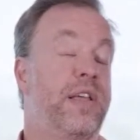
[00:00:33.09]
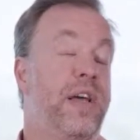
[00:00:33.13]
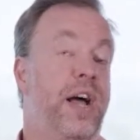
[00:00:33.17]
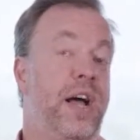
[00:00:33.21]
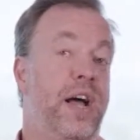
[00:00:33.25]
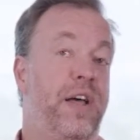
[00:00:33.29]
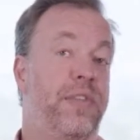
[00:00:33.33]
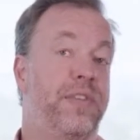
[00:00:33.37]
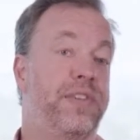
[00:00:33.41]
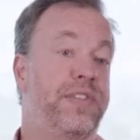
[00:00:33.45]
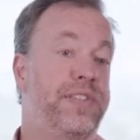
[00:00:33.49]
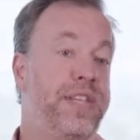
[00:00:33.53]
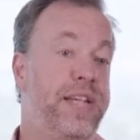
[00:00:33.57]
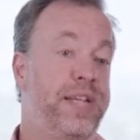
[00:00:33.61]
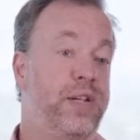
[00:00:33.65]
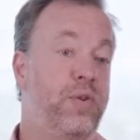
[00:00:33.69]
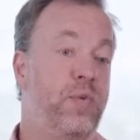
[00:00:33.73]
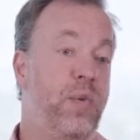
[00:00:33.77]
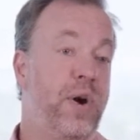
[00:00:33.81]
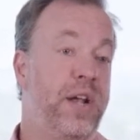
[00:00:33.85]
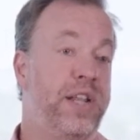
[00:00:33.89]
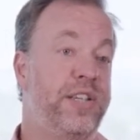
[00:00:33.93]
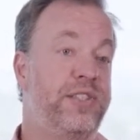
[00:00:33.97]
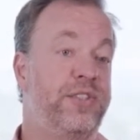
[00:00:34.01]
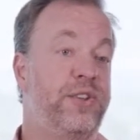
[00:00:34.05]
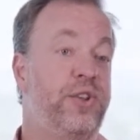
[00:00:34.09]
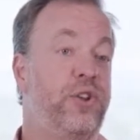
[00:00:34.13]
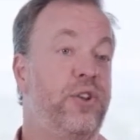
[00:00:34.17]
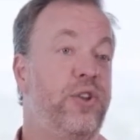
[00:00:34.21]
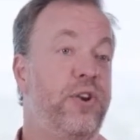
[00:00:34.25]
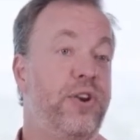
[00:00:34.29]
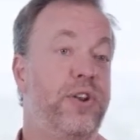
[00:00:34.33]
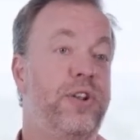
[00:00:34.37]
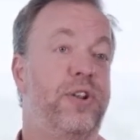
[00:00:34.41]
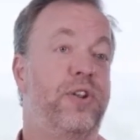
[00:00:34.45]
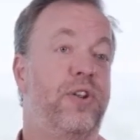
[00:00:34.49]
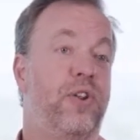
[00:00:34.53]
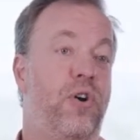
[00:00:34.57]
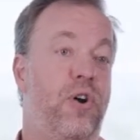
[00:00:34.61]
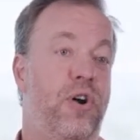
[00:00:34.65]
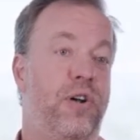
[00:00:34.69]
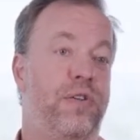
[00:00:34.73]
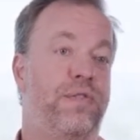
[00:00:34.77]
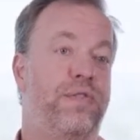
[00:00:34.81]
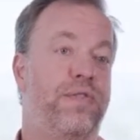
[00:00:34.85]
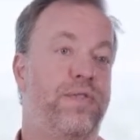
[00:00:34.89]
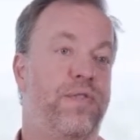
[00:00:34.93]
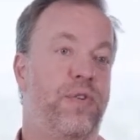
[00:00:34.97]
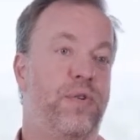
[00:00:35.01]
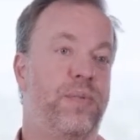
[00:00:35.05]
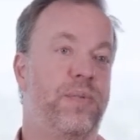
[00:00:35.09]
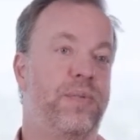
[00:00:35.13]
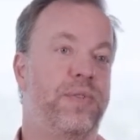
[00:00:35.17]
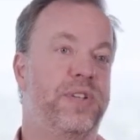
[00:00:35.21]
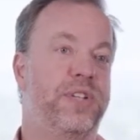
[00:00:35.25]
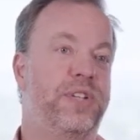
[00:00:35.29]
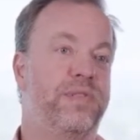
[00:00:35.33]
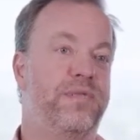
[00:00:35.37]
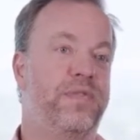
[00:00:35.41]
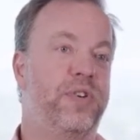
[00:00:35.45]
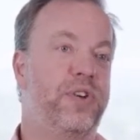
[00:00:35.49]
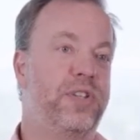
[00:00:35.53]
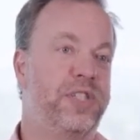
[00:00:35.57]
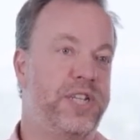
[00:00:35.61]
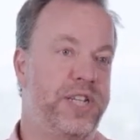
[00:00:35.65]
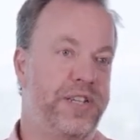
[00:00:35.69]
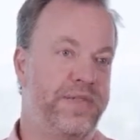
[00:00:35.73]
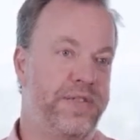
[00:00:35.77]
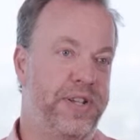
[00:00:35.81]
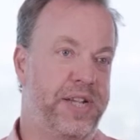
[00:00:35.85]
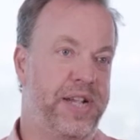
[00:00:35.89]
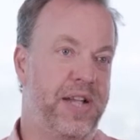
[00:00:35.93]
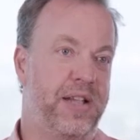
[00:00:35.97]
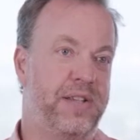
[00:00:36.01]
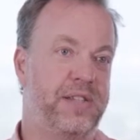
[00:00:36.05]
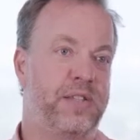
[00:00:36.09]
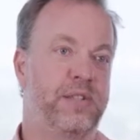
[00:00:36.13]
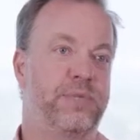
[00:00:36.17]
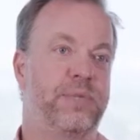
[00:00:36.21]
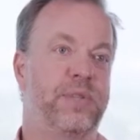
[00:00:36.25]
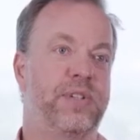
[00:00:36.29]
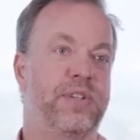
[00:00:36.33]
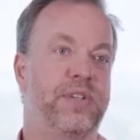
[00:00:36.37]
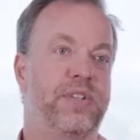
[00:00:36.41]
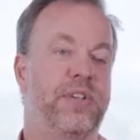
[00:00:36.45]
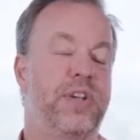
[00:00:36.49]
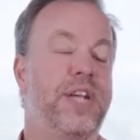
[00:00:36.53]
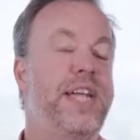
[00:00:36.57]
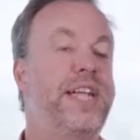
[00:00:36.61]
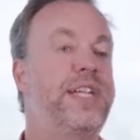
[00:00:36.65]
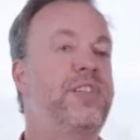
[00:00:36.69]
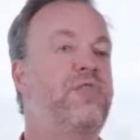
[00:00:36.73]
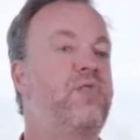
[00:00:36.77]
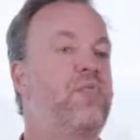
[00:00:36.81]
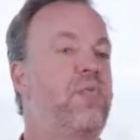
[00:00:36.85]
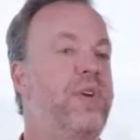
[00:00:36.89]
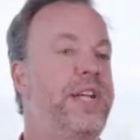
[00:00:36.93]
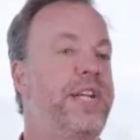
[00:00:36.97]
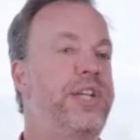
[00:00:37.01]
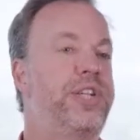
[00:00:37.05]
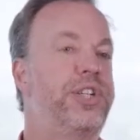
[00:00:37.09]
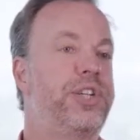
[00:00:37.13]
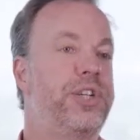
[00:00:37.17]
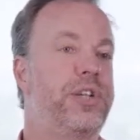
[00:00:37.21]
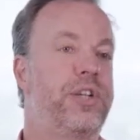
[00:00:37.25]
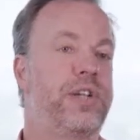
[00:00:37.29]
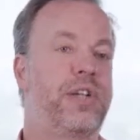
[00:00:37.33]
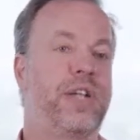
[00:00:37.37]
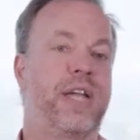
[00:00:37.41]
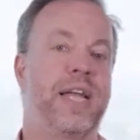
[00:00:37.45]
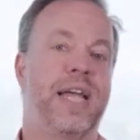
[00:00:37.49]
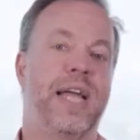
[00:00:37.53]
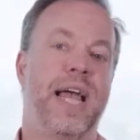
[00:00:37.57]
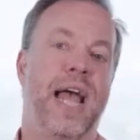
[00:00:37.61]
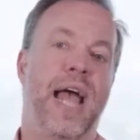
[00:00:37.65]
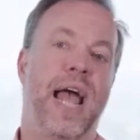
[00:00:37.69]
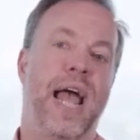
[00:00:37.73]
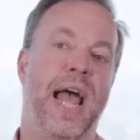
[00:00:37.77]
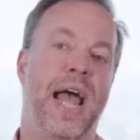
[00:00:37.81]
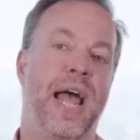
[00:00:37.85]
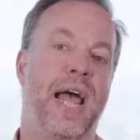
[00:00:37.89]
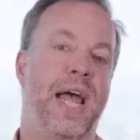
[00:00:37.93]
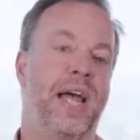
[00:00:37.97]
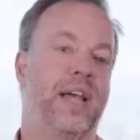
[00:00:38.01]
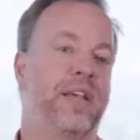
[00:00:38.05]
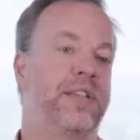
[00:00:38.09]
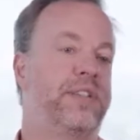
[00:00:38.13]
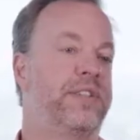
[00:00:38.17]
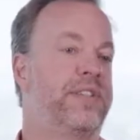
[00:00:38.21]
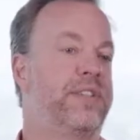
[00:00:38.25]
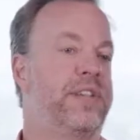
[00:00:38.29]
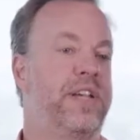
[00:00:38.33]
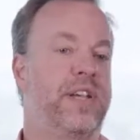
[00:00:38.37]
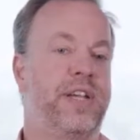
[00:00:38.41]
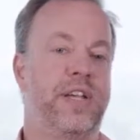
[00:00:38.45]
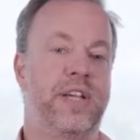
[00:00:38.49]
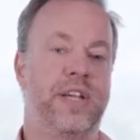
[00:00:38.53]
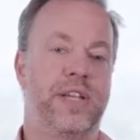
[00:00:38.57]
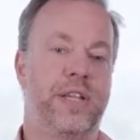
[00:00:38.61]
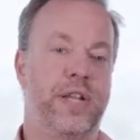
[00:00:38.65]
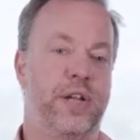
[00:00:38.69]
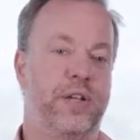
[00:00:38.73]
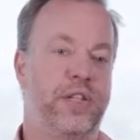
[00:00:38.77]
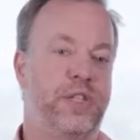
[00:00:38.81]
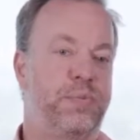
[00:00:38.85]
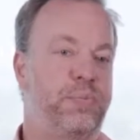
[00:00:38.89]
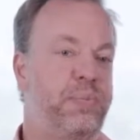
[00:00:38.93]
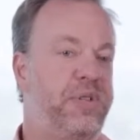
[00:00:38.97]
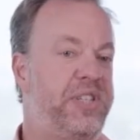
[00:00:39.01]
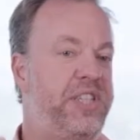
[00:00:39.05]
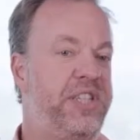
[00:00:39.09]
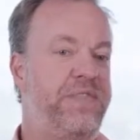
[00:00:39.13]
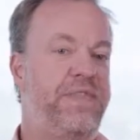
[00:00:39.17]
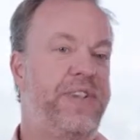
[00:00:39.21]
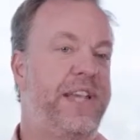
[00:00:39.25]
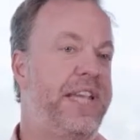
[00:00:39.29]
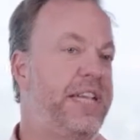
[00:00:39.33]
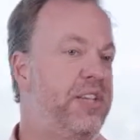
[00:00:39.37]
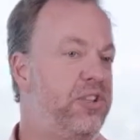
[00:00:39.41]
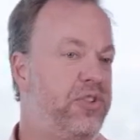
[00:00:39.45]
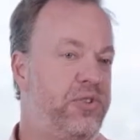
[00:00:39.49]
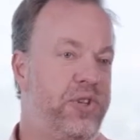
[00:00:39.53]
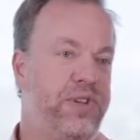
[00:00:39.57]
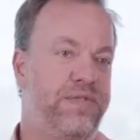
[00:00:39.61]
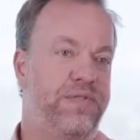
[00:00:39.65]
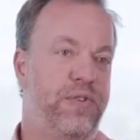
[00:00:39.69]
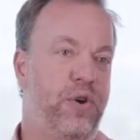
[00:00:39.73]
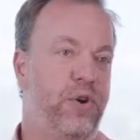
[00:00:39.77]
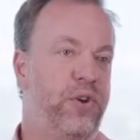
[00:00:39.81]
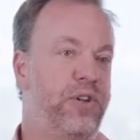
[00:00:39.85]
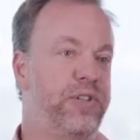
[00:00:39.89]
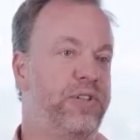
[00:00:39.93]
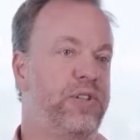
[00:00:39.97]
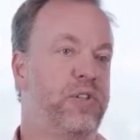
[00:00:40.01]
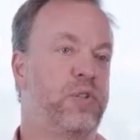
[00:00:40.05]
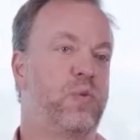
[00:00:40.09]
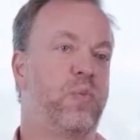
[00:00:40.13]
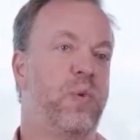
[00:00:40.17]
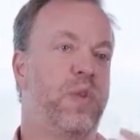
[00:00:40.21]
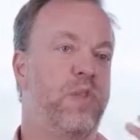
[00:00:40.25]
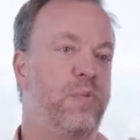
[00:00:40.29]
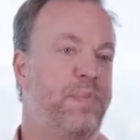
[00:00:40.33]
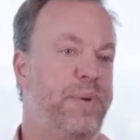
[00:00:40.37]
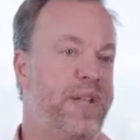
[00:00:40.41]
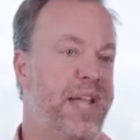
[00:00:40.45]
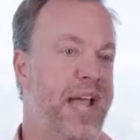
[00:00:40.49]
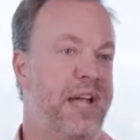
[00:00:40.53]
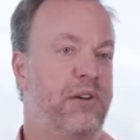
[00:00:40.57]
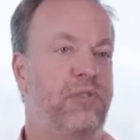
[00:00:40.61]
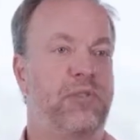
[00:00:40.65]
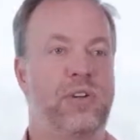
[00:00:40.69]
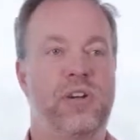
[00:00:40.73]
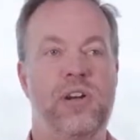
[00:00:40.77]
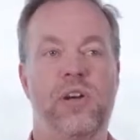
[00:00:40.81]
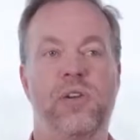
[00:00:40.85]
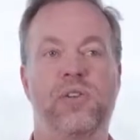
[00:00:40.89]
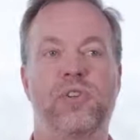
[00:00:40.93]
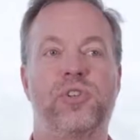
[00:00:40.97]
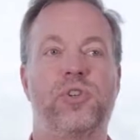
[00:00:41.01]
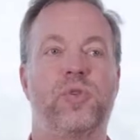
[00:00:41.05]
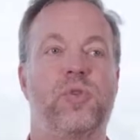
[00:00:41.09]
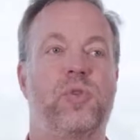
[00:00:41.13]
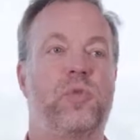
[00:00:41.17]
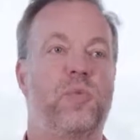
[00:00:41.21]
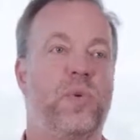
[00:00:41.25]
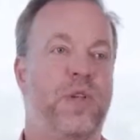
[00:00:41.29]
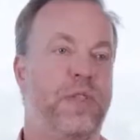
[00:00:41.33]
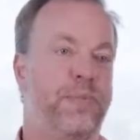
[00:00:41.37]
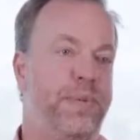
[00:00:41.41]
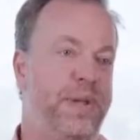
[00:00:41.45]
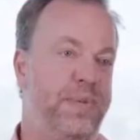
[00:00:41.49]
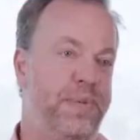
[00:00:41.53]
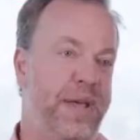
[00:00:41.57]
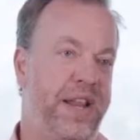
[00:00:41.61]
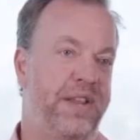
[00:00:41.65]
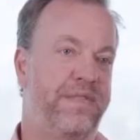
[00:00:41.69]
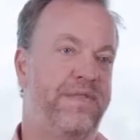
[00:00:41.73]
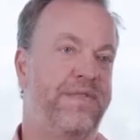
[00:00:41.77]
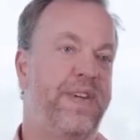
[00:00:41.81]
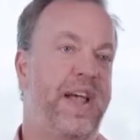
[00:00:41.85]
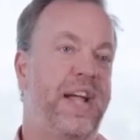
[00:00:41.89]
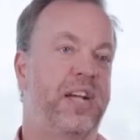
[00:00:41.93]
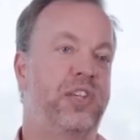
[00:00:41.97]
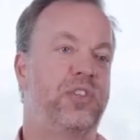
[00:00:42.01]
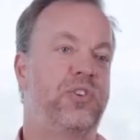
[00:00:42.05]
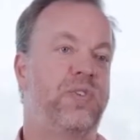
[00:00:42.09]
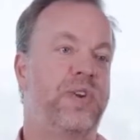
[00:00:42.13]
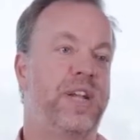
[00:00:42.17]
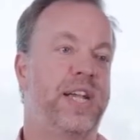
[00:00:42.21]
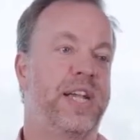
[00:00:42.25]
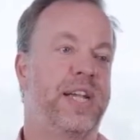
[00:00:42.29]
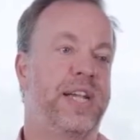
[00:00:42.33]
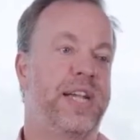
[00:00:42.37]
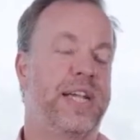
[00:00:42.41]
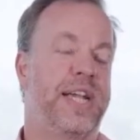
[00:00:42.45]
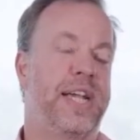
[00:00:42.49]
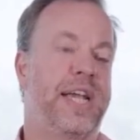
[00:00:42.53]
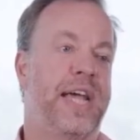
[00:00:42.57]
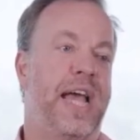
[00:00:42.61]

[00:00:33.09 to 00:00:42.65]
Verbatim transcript: Uh, the second one is you learn a lot from the diversity of your customers. So each region has you know, specific industry focuses, whether it be agricultural, whether it be manufacturing.